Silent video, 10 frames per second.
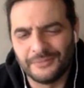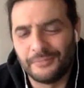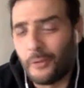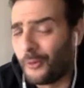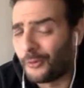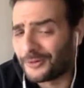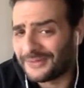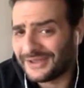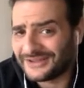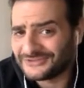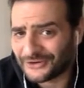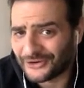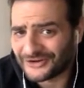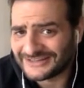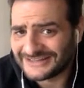a poor man's
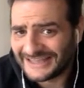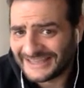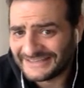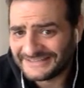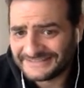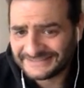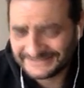Artie Lang?